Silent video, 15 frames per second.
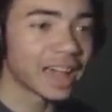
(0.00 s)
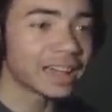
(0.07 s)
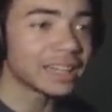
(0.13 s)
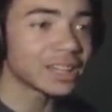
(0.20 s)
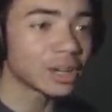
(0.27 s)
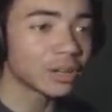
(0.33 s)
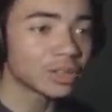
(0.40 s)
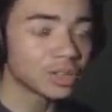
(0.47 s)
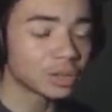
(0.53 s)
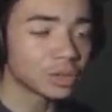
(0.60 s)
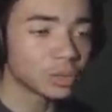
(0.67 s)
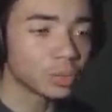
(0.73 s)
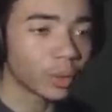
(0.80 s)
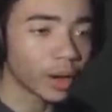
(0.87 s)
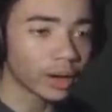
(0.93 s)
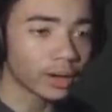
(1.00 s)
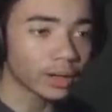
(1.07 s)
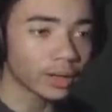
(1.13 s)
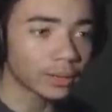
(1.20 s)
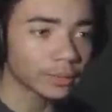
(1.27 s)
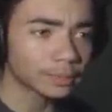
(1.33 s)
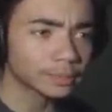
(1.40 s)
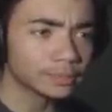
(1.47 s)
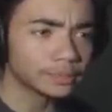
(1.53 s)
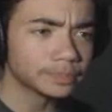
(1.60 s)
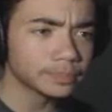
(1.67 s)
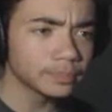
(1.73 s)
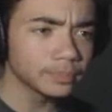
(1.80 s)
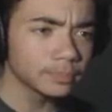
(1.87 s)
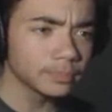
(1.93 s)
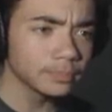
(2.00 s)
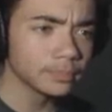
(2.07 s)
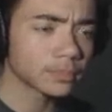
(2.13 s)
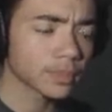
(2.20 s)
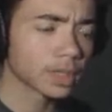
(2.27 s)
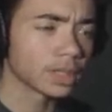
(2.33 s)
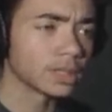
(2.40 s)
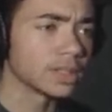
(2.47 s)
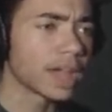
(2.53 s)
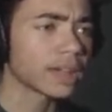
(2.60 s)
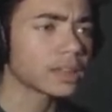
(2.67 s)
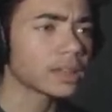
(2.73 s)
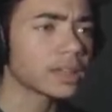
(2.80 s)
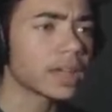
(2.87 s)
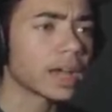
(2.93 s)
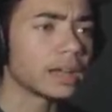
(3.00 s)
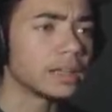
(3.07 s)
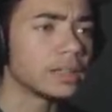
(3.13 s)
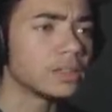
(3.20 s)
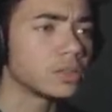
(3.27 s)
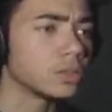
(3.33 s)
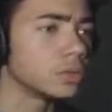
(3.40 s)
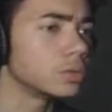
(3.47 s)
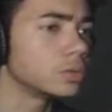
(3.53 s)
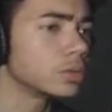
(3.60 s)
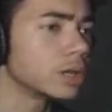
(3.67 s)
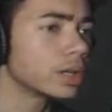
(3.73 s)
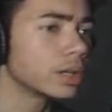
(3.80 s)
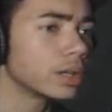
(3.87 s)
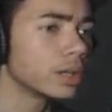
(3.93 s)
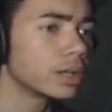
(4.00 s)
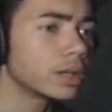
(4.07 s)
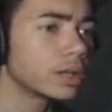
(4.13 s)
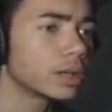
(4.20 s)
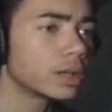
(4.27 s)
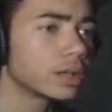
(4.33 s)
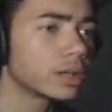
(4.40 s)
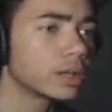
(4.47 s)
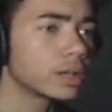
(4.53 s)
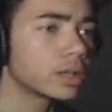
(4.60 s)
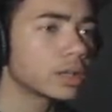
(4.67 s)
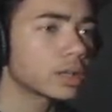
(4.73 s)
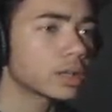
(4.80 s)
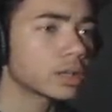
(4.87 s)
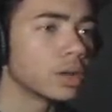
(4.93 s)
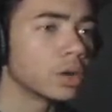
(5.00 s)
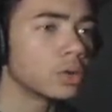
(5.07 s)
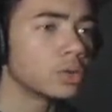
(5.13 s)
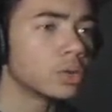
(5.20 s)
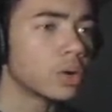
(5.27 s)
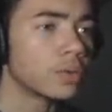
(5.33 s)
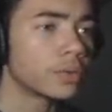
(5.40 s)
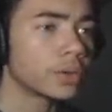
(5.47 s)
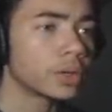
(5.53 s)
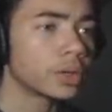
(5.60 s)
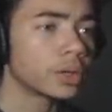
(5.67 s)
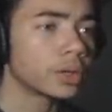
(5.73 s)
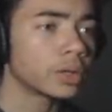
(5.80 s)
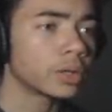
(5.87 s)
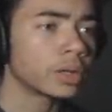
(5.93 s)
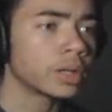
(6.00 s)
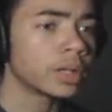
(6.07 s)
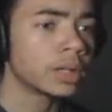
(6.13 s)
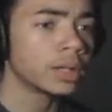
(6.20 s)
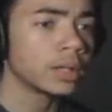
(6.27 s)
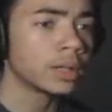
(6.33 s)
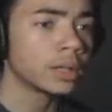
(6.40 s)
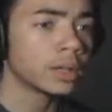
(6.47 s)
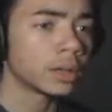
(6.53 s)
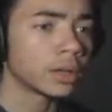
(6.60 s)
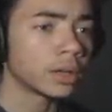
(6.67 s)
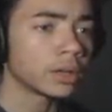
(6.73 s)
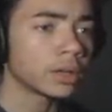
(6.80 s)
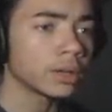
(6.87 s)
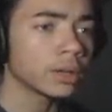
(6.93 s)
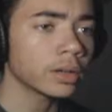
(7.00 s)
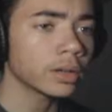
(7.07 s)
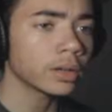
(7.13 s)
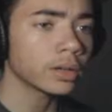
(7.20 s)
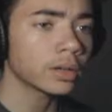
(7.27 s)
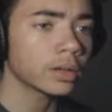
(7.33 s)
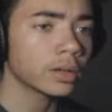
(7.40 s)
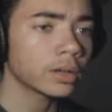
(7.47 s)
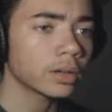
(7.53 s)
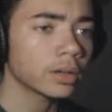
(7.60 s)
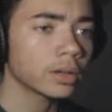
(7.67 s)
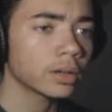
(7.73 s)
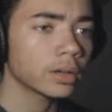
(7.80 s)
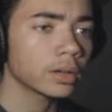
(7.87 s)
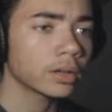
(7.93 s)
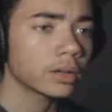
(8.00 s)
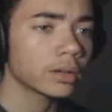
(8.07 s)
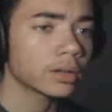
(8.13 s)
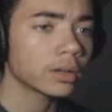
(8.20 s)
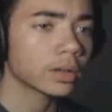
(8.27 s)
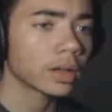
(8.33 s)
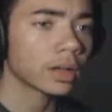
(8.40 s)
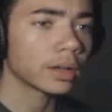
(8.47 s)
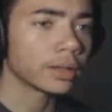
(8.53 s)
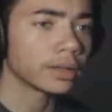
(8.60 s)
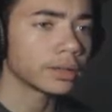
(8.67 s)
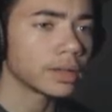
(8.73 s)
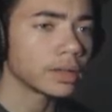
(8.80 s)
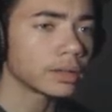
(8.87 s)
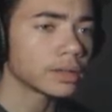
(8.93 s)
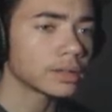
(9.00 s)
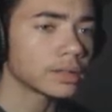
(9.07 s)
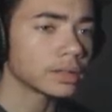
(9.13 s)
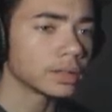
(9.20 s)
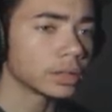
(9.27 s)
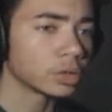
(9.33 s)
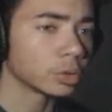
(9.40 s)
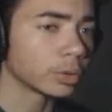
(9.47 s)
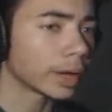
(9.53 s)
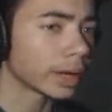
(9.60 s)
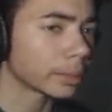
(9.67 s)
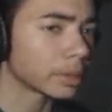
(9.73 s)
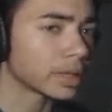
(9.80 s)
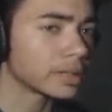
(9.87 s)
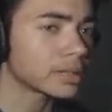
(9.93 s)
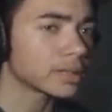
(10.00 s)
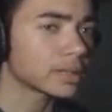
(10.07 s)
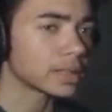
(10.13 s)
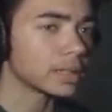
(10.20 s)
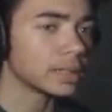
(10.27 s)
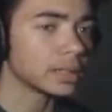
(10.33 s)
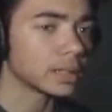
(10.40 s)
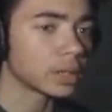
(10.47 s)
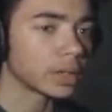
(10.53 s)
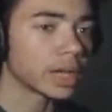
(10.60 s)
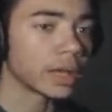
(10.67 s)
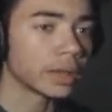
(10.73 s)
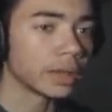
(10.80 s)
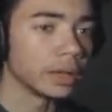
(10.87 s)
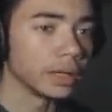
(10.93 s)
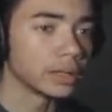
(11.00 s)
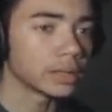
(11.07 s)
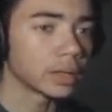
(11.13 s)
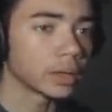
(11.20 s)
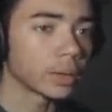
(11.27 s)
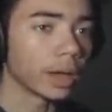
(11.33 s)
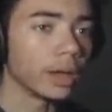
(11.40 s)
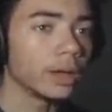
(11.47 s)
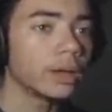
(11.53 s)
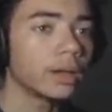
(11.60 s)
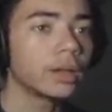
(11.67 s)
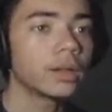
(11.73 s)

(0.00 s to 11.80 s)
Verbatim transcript: I need to go to where? Exactly. I need to go over here. I think this is the correct place because I need to go. Yeah, there it is. Okay.